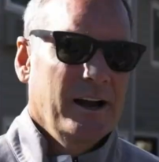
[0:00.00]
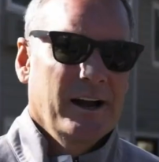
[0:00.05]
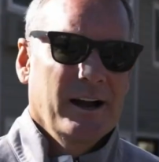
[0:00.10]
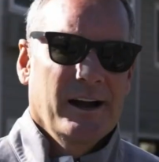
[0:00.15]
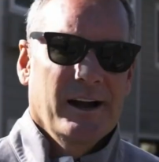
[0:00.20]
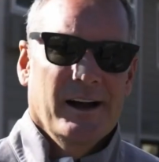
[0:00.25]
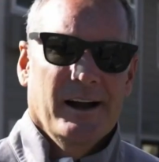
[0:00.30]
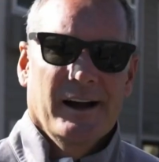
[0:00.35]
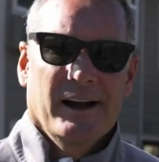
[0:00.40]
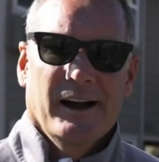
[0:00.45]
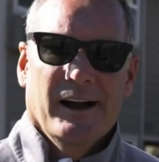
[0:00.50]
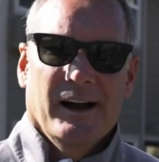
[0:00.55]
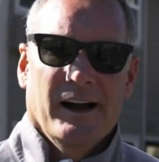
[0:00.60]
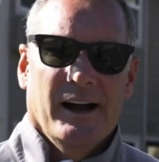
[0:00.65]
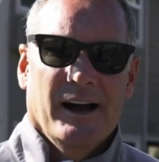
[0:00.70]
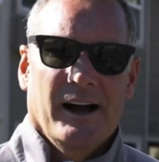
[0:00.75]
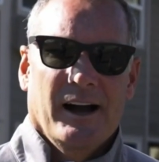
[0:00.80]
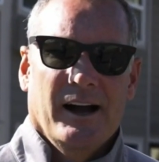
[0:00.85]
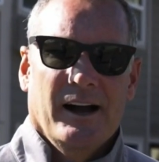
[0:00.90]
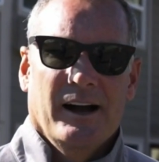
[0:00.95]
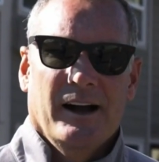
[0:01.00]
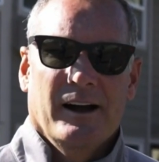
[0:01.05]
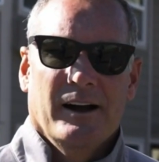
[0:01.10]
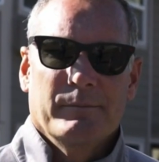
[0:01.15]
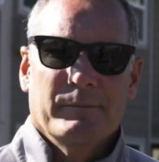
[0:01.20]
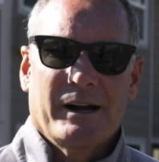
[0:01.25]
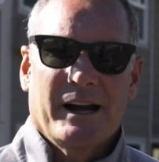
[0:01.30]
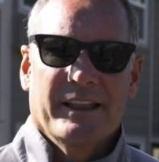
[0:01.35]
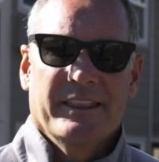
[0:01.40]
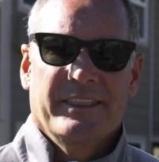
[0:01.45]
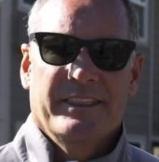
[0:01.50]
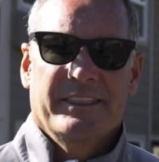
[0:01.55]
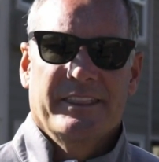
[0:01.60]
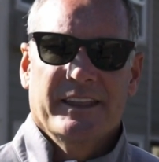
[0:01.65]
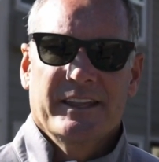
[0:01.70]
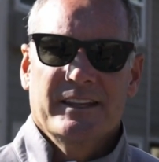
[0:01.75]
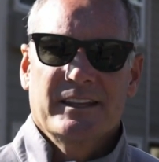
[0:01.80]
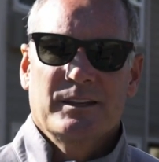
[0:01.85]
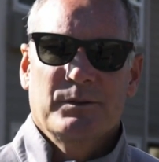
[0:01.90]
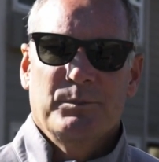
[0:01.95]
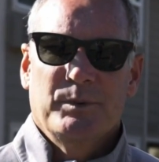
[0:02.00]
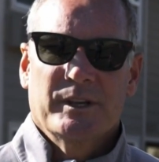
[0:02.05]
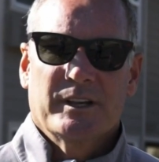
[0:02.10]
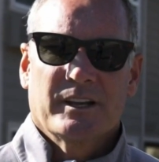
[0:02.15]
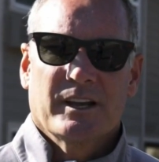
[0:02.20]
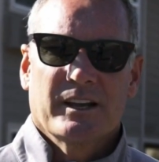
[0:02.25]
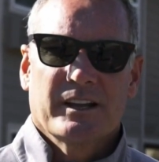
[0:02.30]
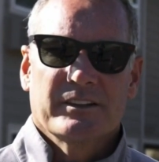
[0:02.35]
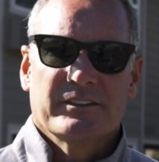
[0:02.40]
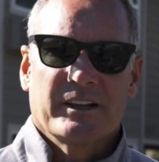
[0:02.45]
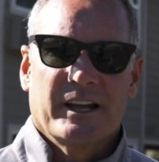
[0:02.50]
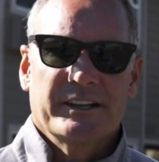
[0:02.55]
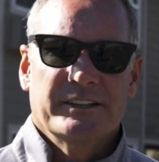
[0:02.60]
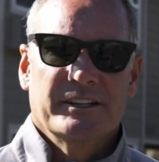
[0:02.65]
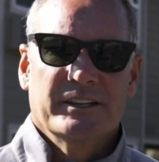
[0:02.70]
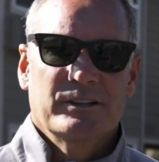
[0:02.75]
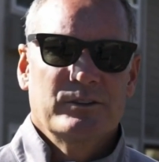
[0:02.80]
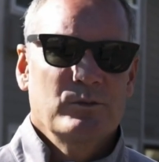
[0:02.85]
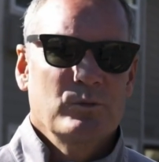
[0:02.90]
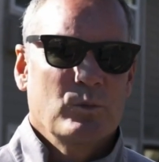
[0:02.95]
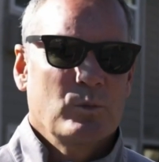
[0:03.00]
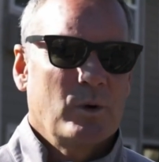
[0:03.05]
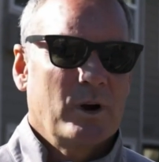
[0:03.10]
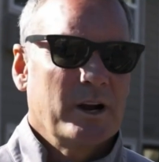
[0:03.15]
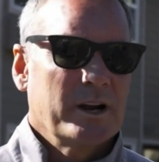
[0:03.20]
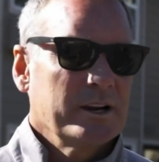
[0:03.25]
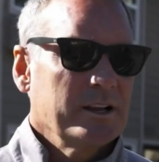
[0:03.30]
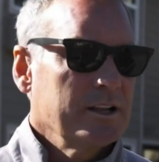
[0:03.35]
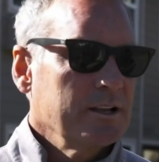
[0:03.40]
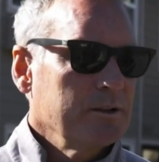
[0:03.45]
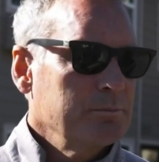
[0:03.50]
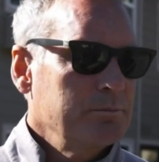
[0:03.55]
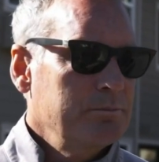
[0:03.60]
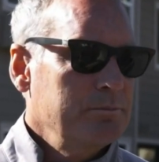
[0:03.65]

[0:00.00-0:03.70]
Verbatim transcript: it under here? I think because I didn't want to